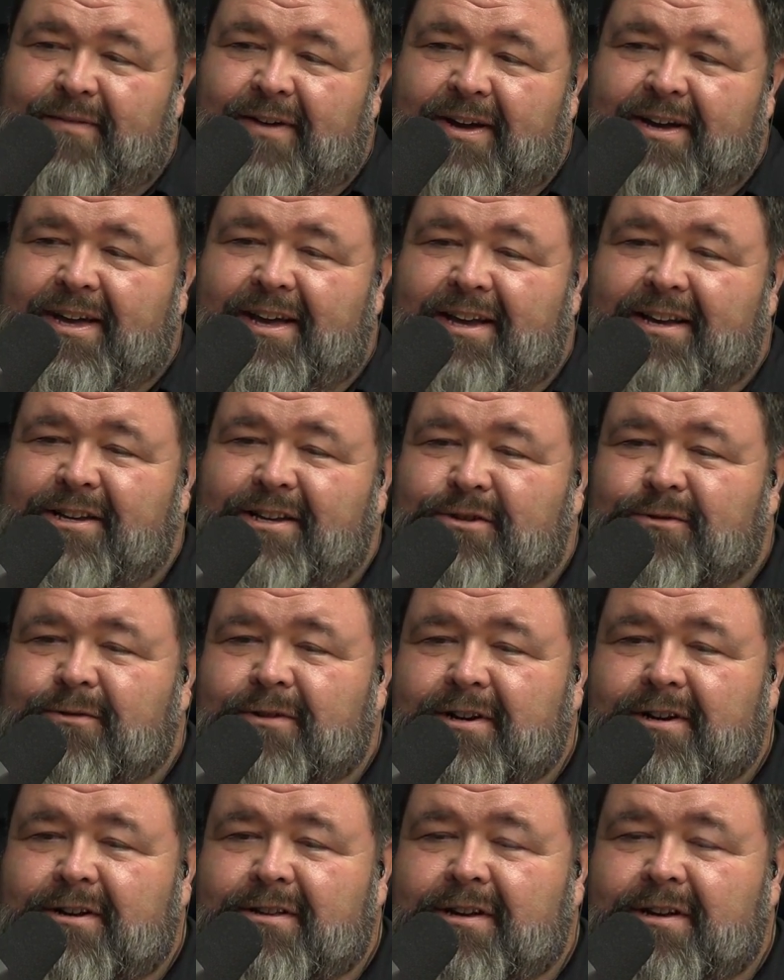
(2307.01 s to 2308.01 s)
if I can't
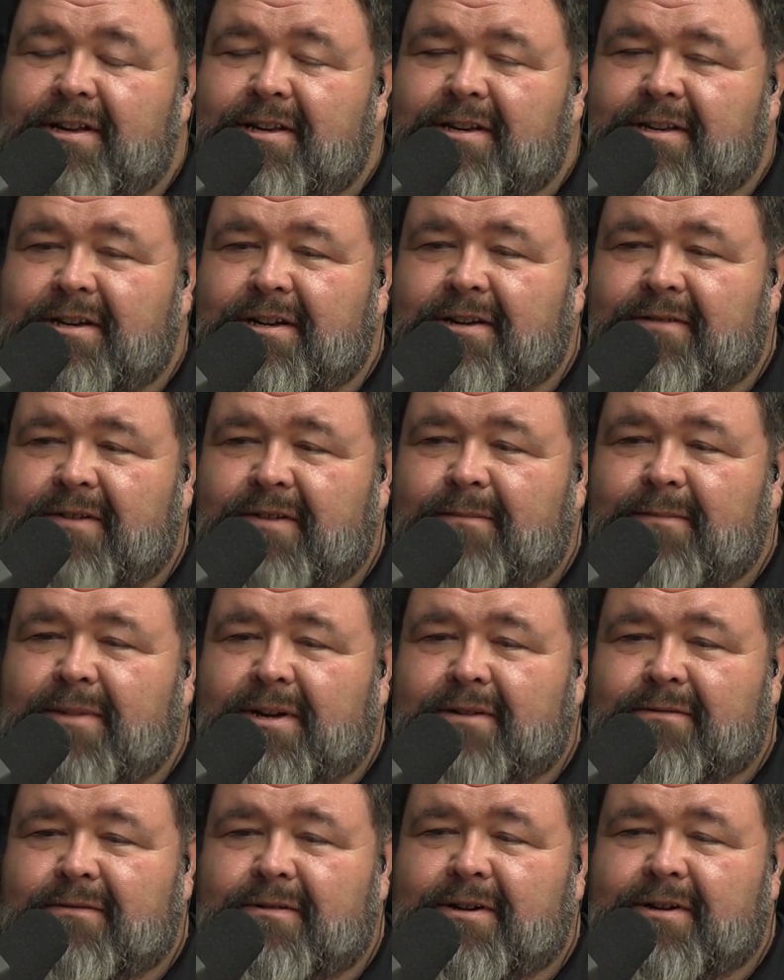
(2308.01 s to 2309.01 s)
enjoy all that stuff, I
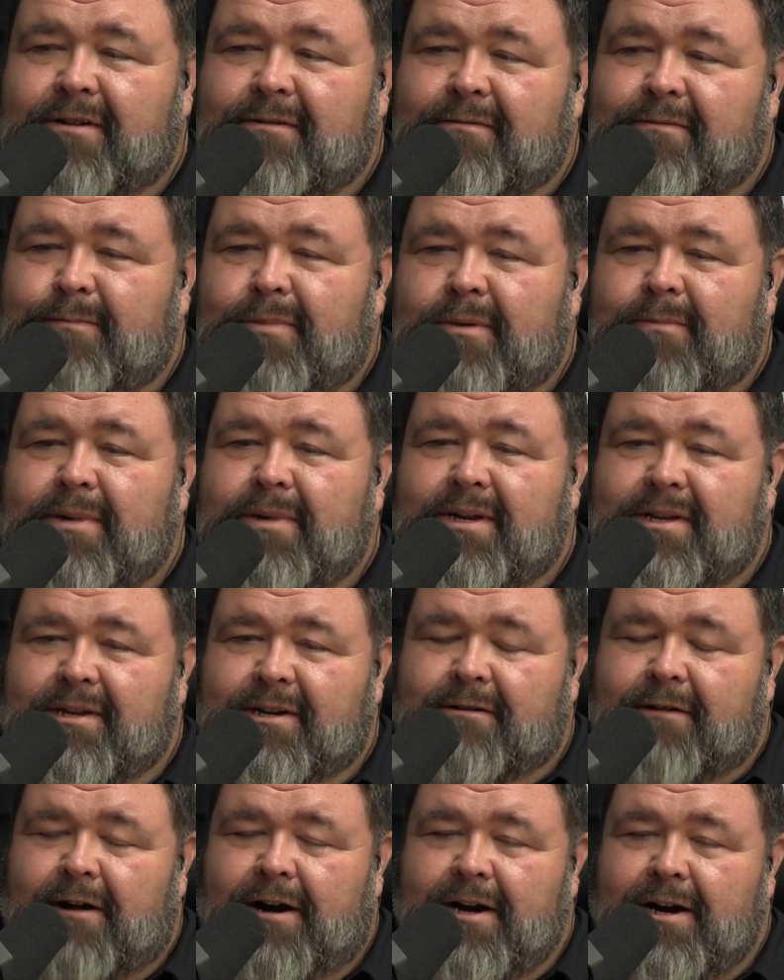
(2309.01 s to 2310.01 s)
might as well go put me in
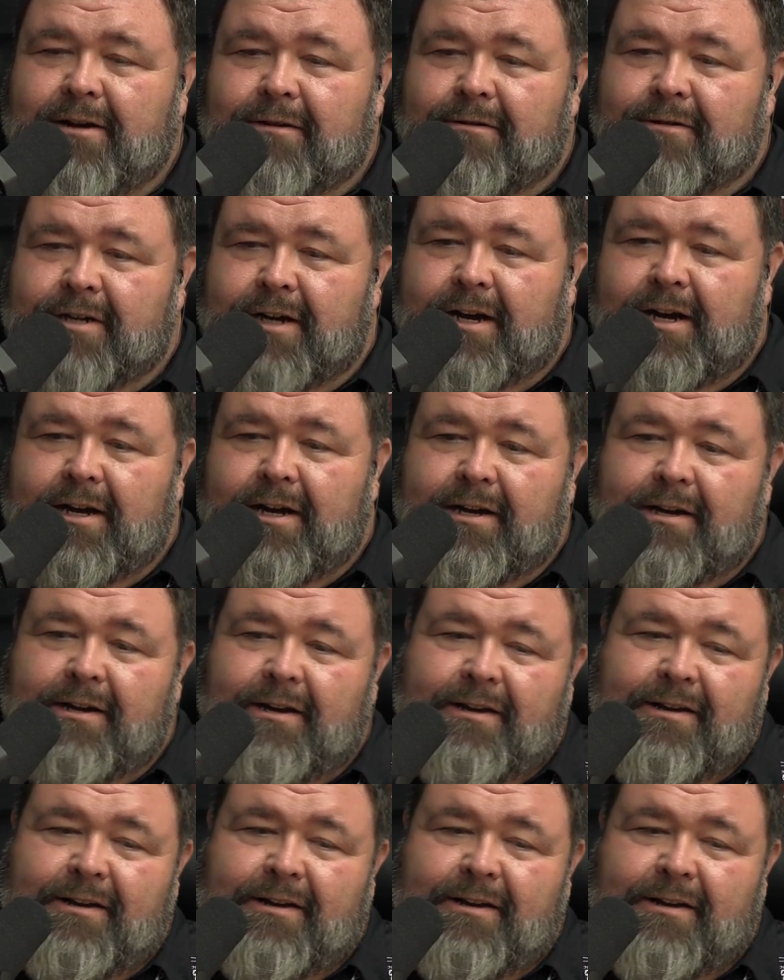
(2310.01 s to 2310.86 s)
the ground, Jack.